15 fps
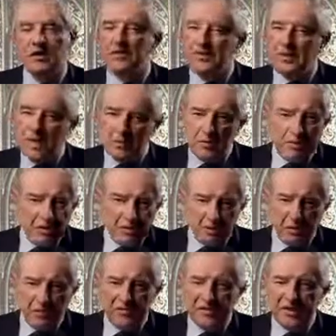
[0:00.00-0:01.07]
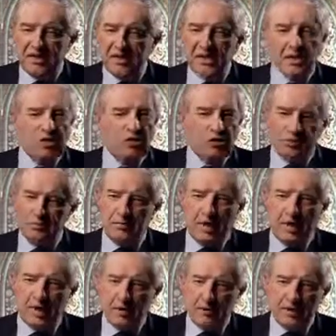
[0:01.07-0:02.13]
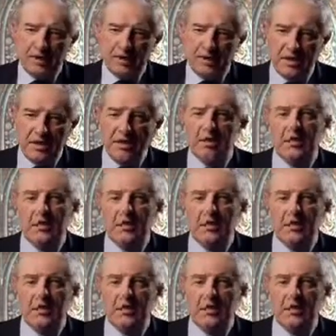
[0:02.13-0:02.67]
There was a prophet called Muhammad